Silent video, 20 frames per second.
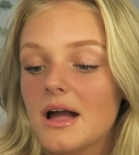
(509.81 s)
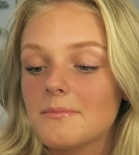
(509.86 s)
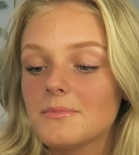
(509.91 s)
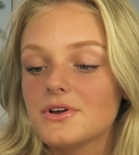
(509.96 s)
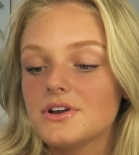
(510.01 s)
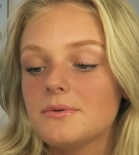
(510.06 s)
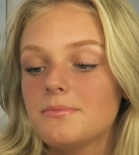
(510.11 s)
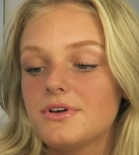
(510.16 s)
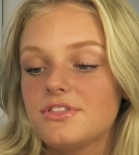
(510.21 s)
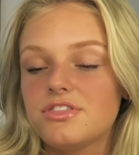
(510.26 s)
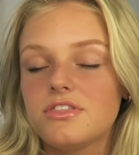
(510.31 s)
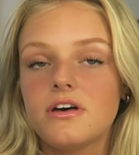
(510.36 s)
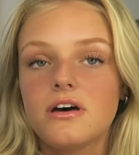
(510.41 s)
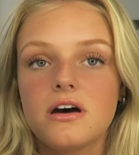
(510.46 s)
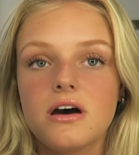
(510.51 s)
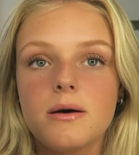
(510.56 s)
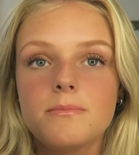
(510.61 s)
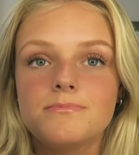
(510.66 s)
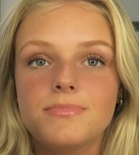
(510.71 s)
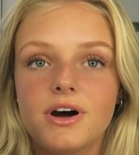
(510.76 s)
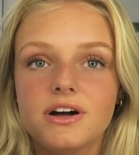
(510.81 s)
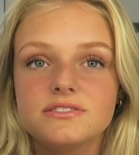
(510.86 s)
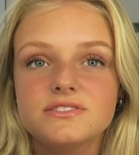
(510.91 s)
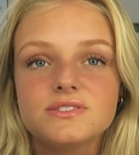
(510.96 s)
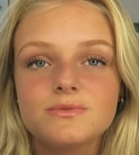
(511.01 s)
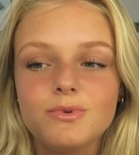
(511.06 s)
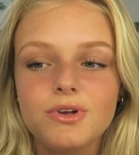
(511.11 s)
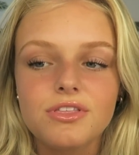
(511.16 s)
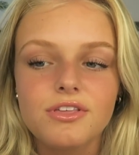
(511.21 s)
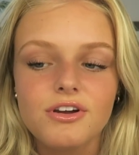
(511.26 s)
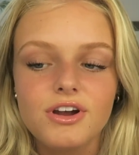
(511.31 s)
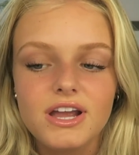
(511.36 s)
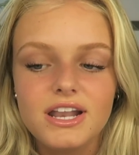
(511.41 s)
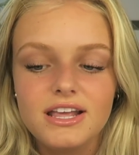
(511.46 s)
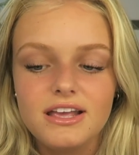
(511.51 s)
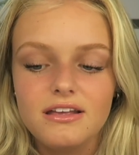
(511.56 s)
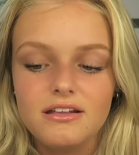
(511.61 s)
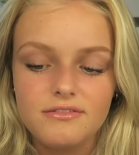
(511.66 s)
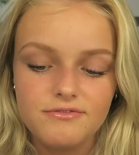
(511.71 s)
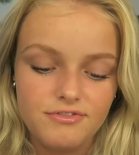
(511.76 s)
I'm gonna put the Bond Smoother in
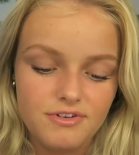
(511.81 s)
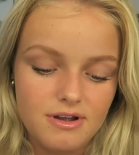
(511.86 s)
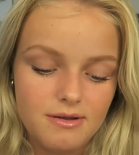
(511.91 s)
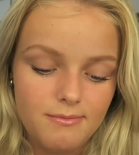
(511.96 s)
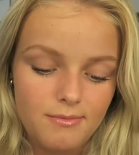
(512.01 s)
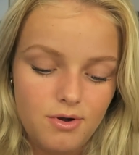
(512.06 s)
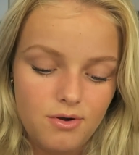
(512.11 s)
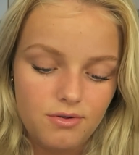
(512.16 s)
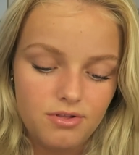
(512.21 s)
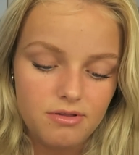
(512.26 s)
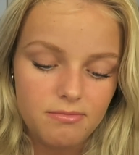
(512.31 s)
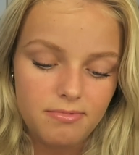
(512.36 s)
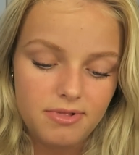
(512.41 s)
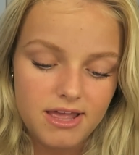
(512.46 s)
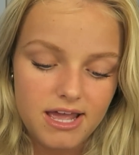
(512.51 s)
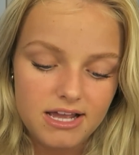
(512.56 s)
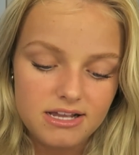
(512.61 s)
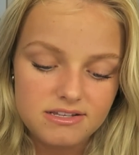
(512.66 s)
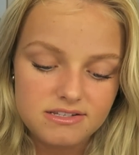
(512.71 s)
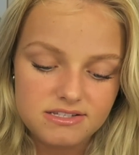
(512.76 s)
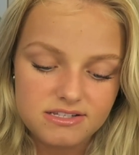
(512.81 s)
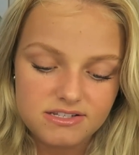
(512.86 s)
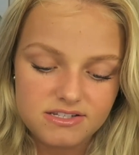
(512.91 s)
it from Olaplex.